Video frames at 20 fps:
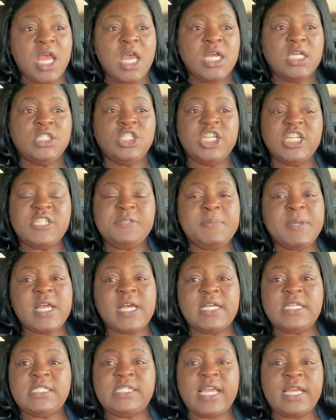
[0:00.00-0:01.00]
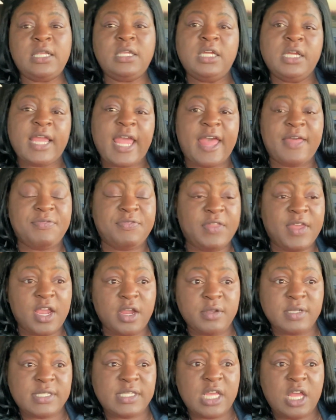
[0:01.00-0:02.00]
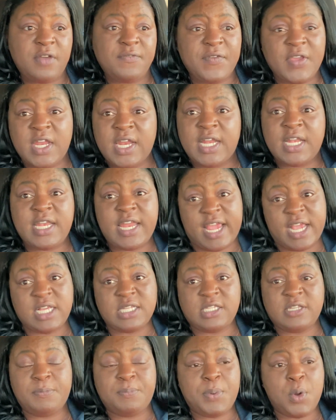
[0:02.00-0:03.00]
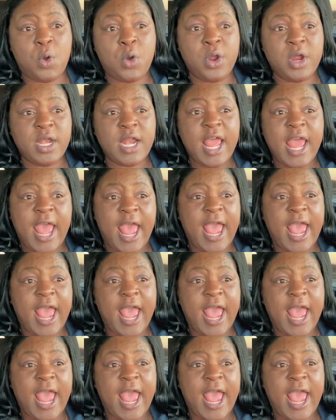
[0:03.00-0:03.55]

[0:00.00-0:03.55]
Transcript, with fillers: Just because they look at their self in a negative point